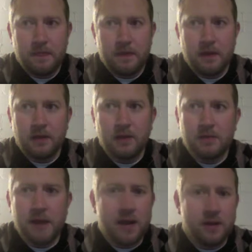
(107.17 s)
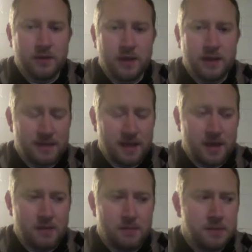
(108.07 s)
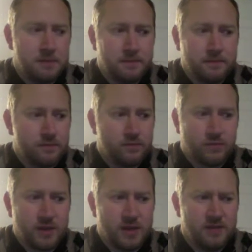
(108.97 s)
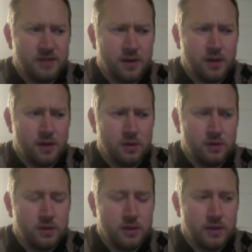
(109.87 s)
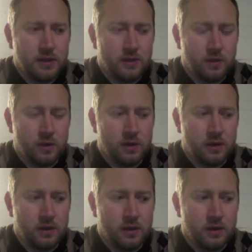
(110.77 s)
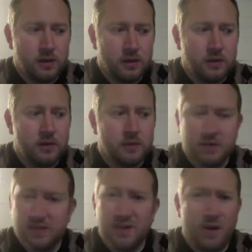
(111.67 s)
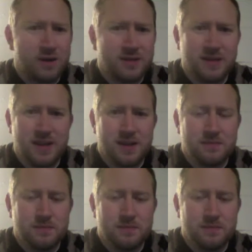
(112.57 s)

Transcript: I look back on that time, and even though it was a dark time,